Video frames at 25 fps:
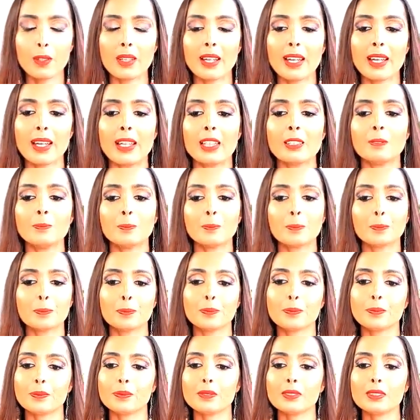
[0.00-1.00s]
Okay.
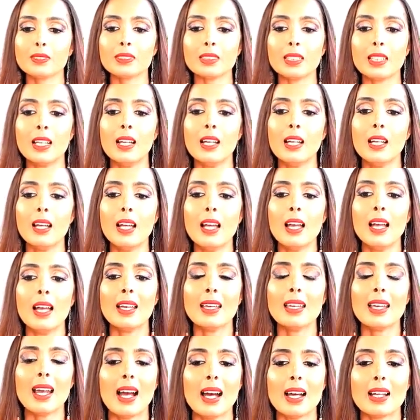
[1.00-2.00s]

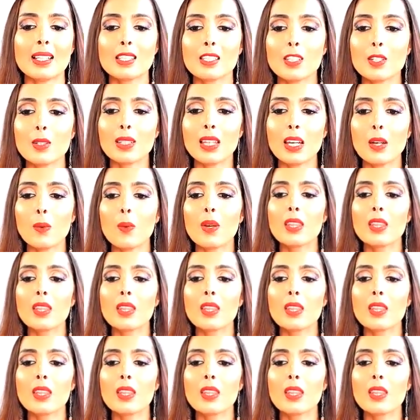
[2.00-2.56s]
Yeah, and so